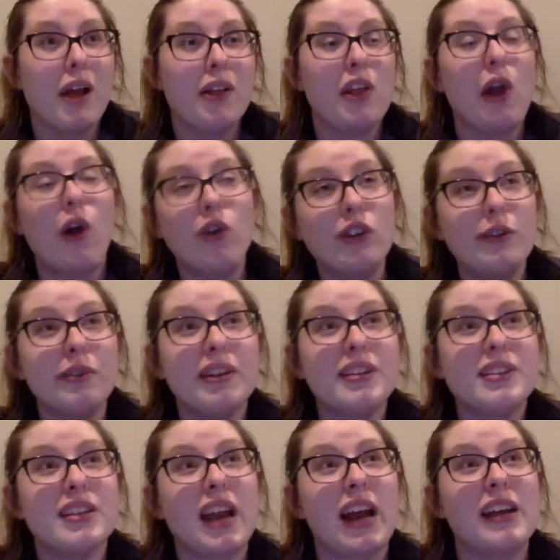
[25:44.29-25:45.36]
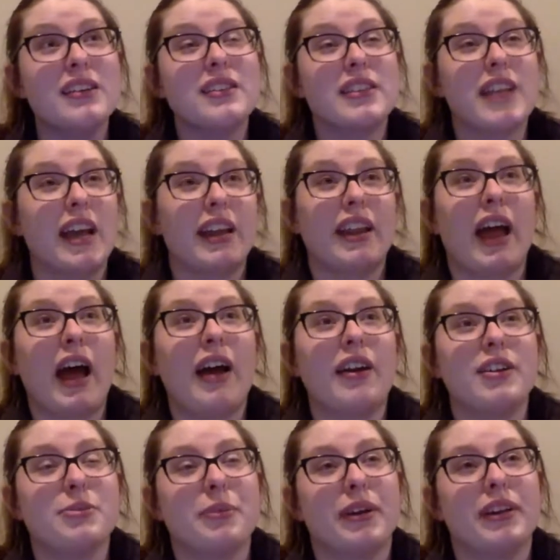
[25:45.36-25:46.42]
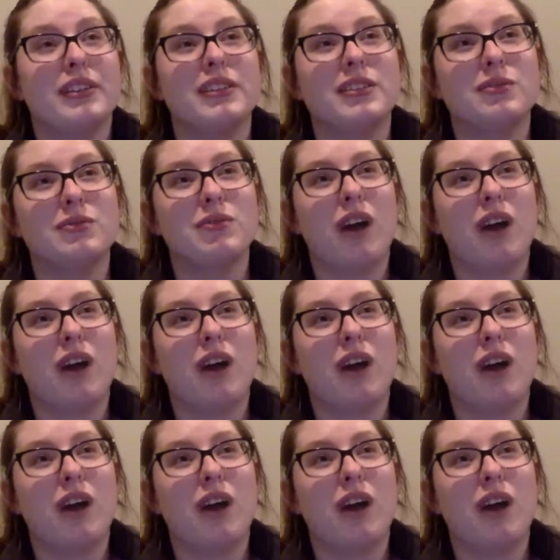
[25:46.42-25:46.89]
The only reason I say that is because